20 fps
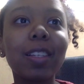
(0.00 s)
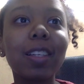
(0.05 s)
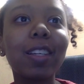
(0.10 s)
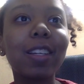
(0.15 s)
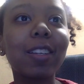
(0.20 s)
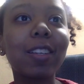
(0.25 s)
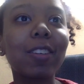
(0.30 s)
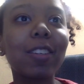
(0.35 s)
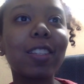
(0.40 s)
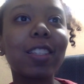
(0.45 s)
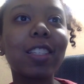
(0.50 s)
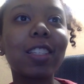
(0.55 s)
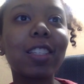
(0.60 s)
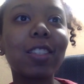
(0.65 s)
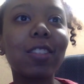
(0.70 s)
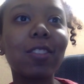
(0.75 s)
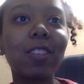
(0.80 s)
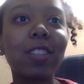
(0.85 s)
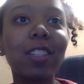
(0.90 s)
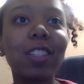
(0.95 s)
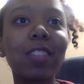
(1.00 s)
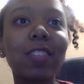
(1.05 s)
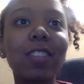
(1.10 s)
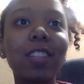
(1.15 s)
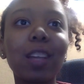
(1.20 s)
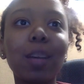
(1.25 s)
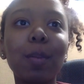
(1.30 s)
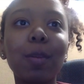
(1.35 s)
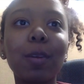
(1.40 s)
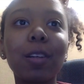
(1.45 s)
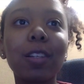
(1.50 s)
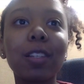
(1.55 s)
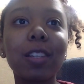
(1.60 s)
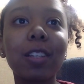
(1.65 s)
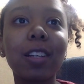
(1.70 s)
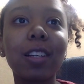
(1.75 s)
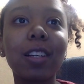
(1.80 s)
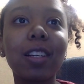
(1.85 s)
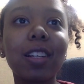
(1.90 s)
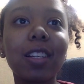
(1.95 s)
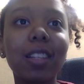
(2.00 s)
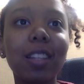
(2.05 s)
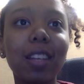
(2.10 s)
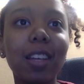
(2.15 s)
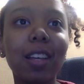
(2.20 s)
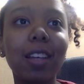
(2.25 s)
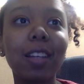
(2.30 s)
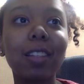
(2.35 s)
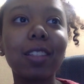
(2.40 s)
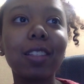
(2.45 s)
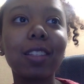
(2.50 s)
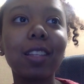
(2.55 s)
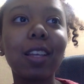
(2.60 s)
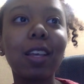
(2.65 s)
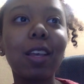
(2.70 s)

increases the risk of cybersecurity attacks.